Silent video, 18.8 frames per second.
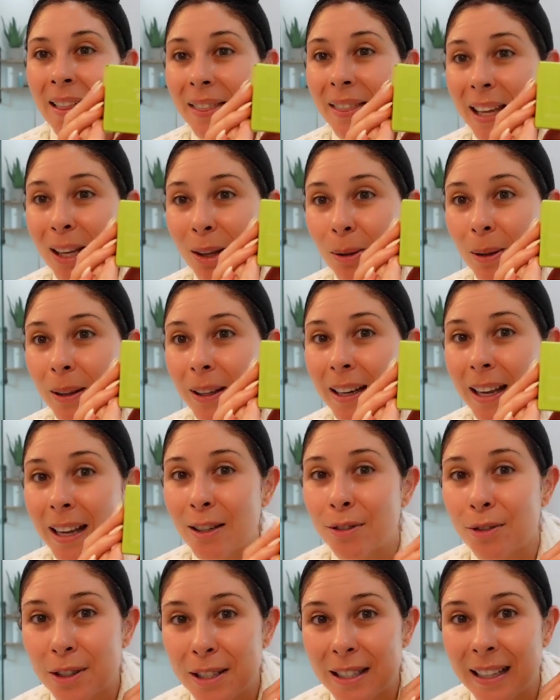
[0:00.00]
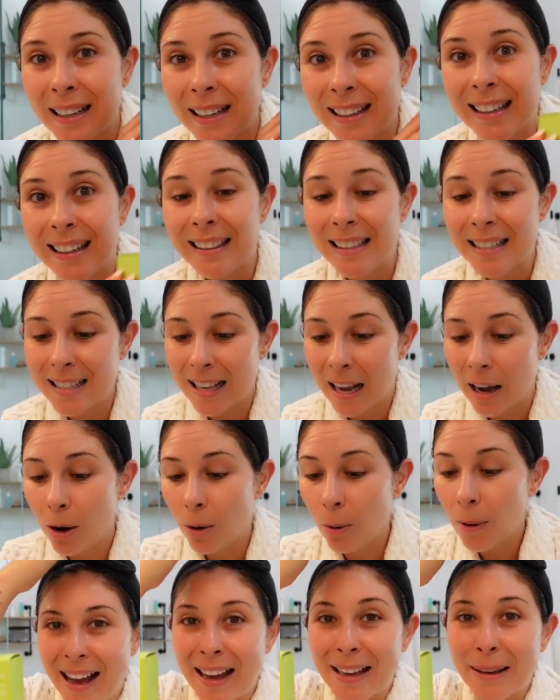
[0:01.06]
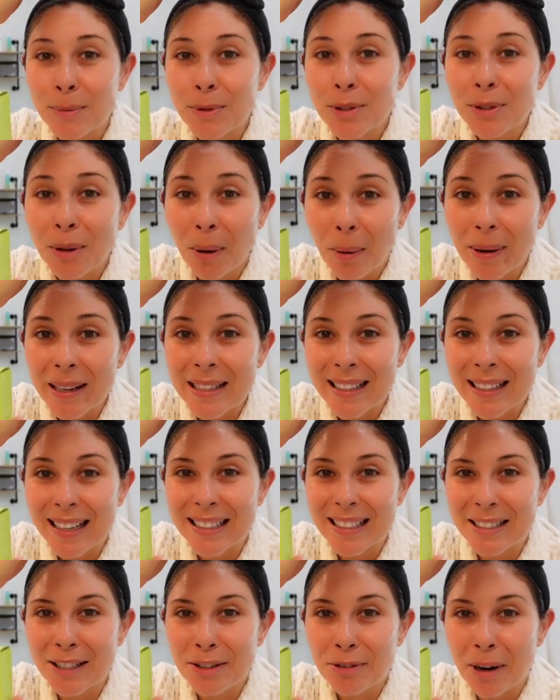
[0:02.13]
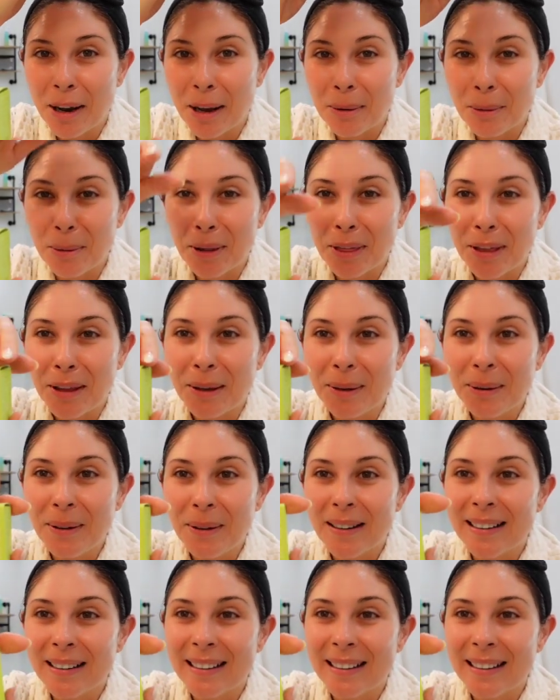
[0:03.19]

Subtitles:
Thank you, LANEIGE, for sending this out. I am so excited to try it with you.